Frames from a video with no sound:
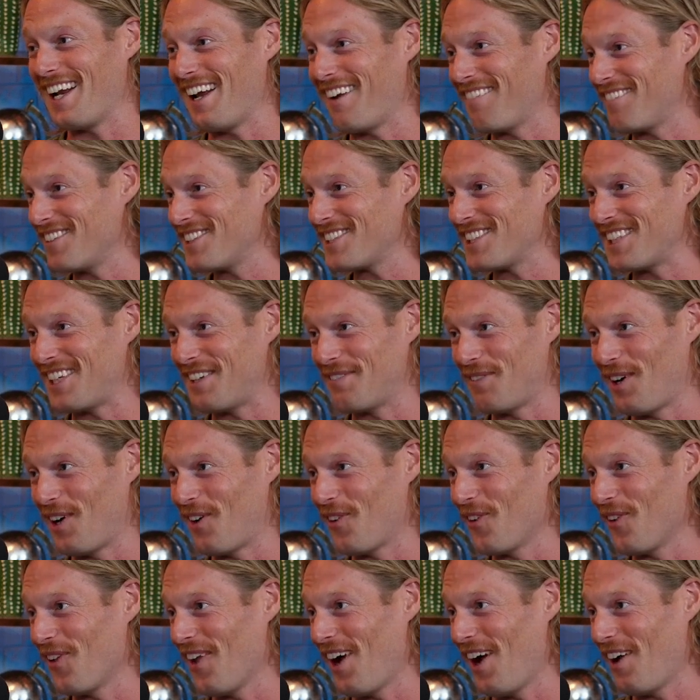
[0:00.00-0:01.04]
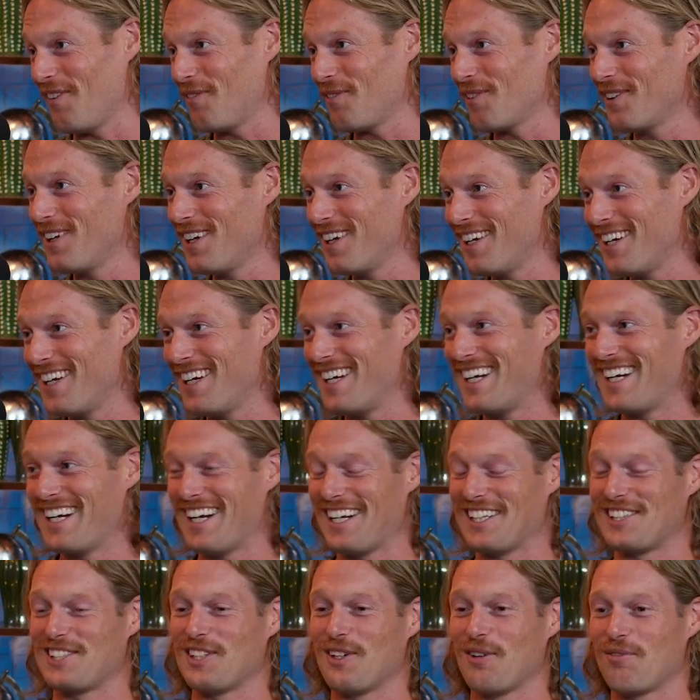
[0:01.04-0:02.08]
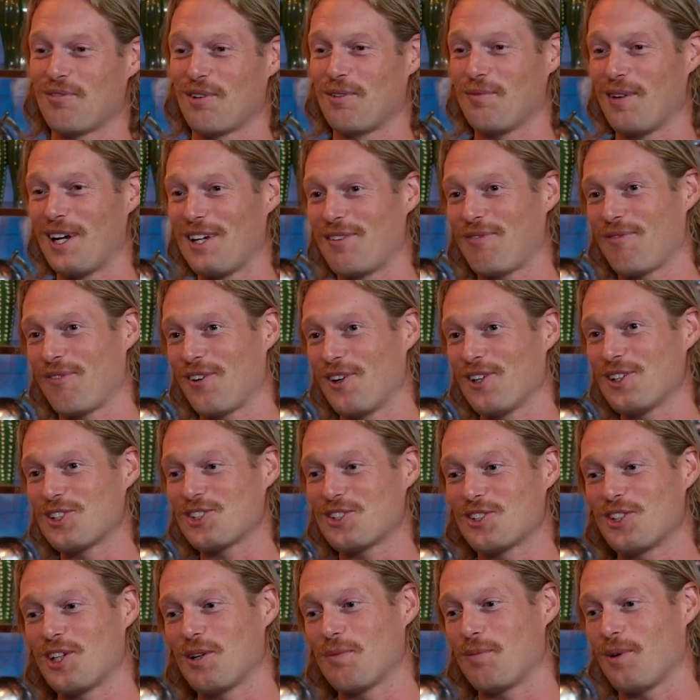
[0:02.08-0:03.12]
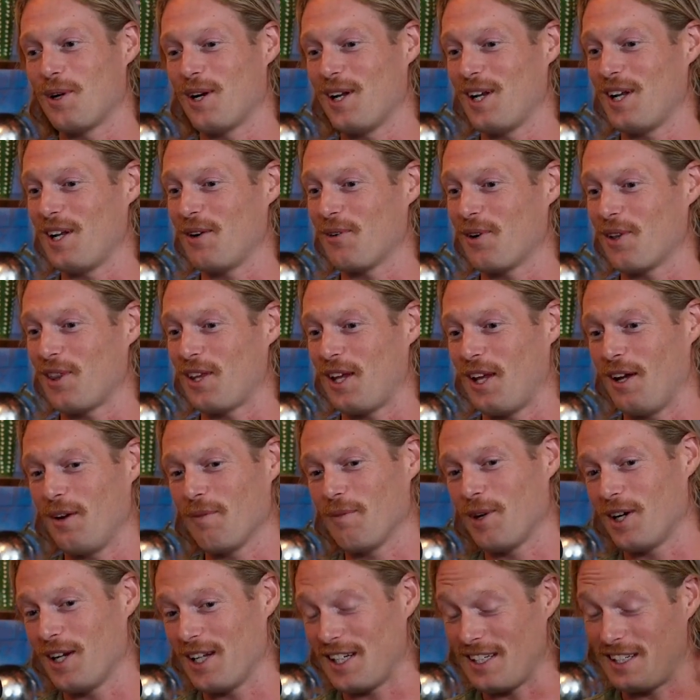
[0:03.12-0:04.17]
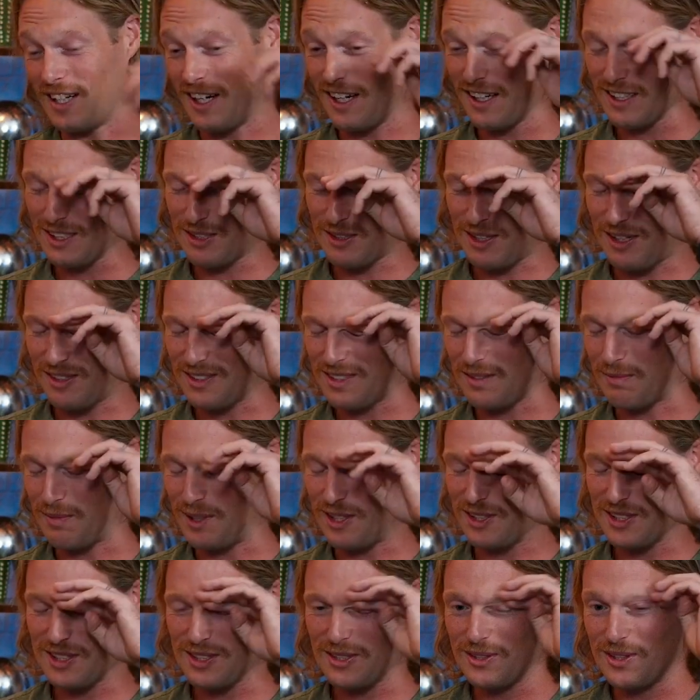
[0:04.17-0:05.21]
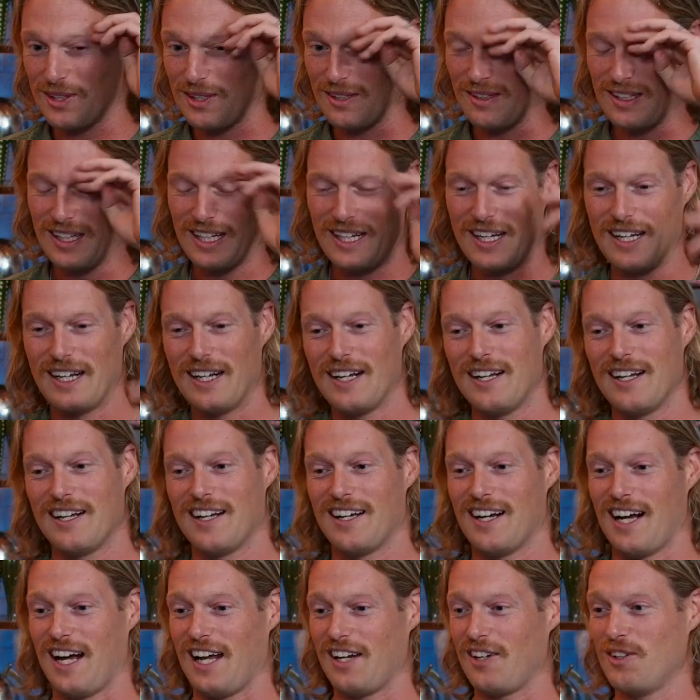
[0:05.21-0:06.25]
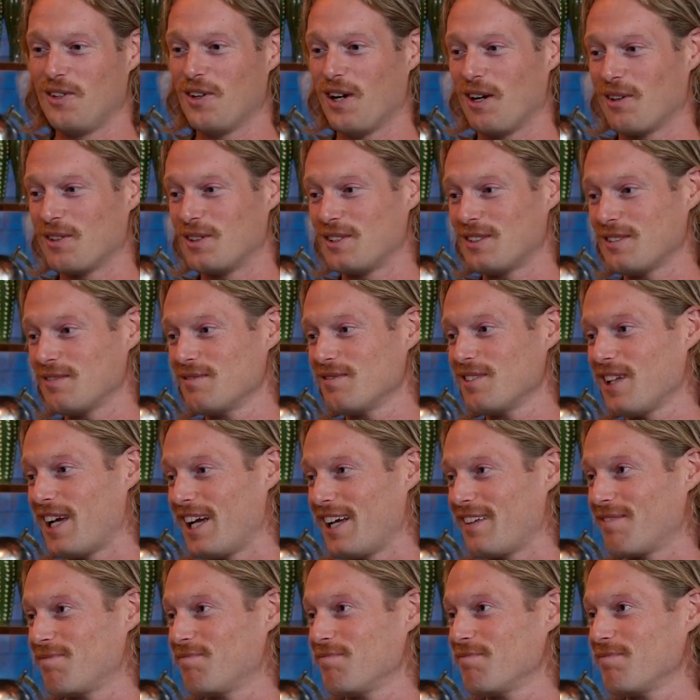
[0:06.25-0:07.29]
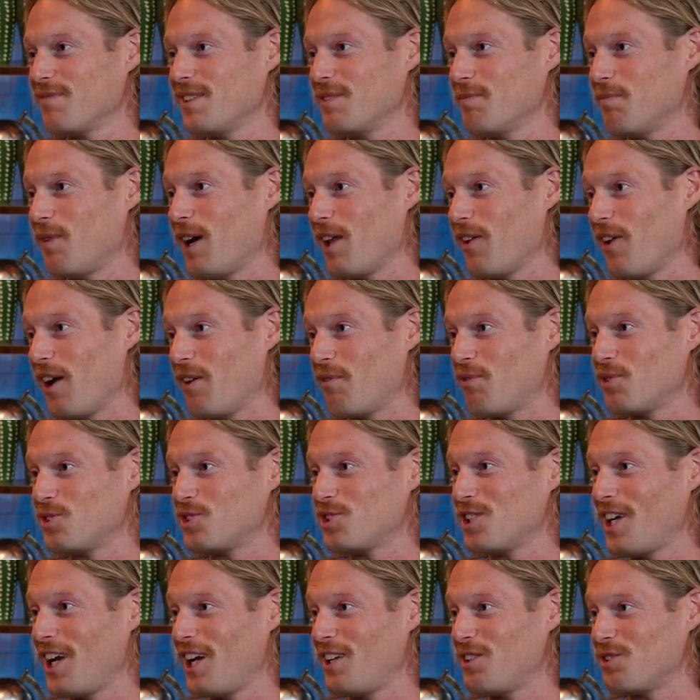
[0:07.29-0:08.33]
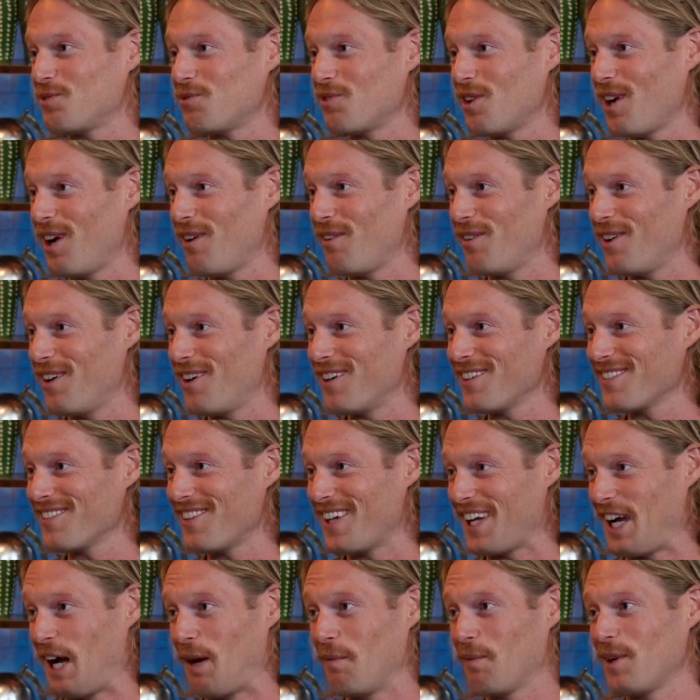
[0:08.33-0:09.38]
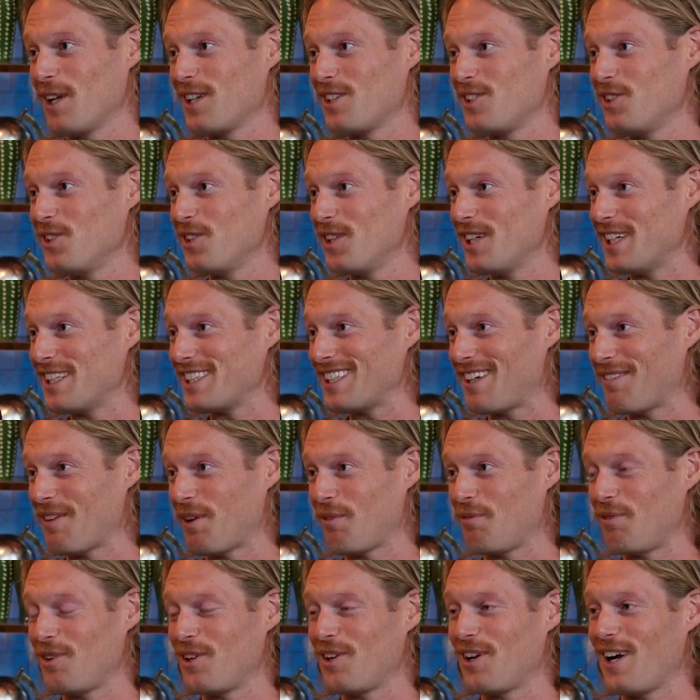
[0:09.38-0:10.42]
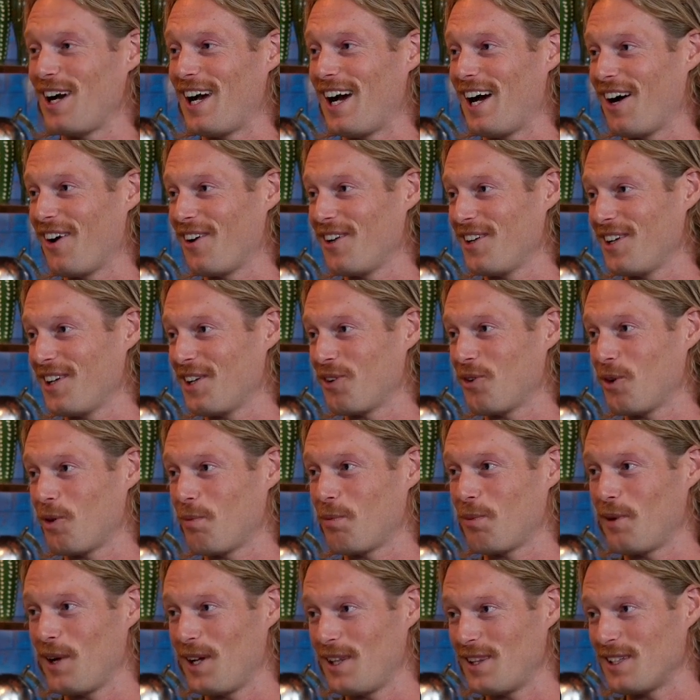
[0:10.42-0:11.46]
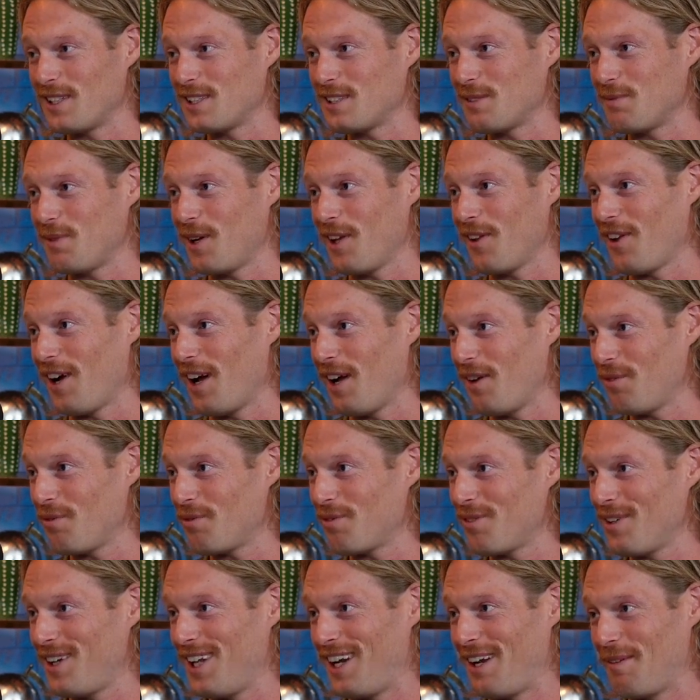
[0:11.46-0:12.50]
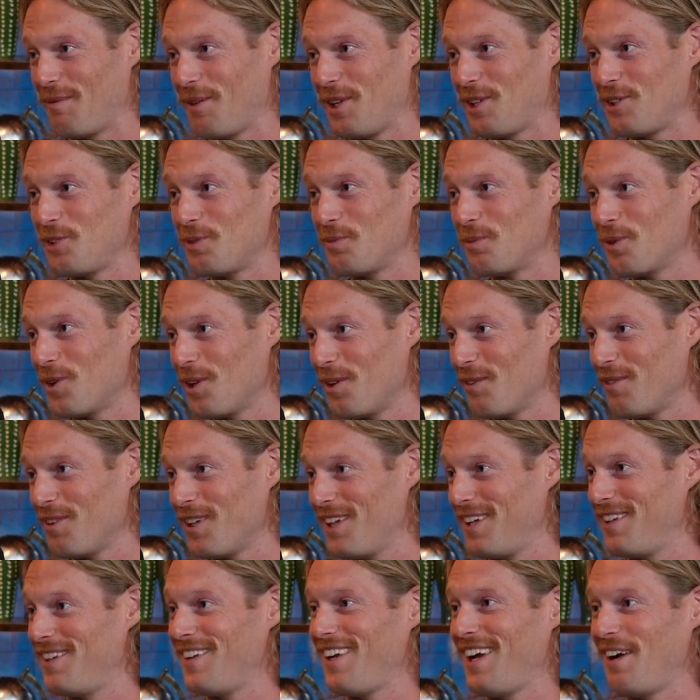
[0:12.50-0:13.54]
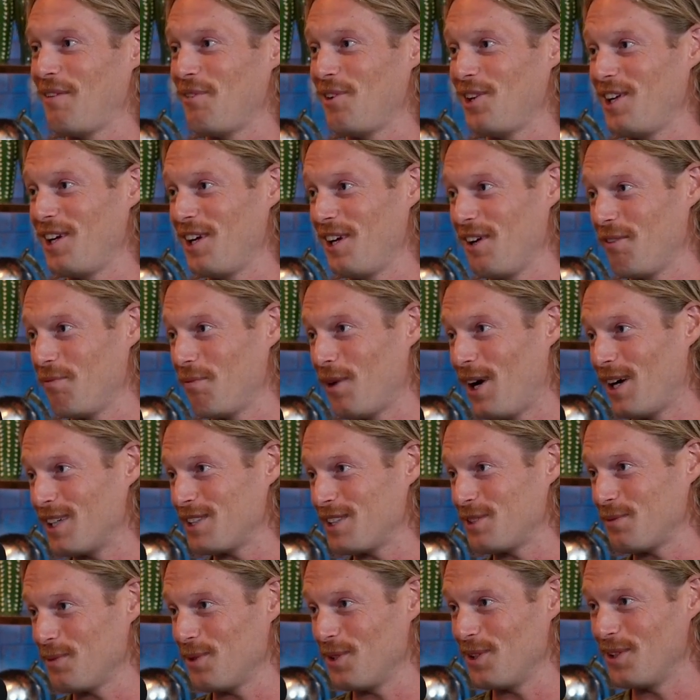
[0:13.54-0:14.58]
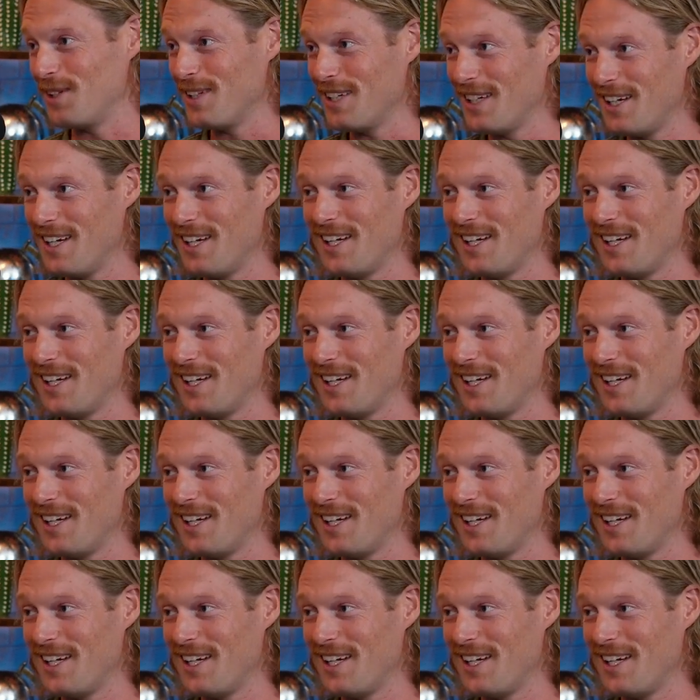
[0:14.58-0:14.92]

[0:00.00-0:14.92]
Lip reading: I'd ever seen in my whole life. And so from my first trip hunting with him, hunting ducks when I was in middle school, I knew I was like, my life was changed forever. Like, I'm going to do this. I'm going to figure out how to incorporate this in my life, and I'm going to do more of it every year if possible.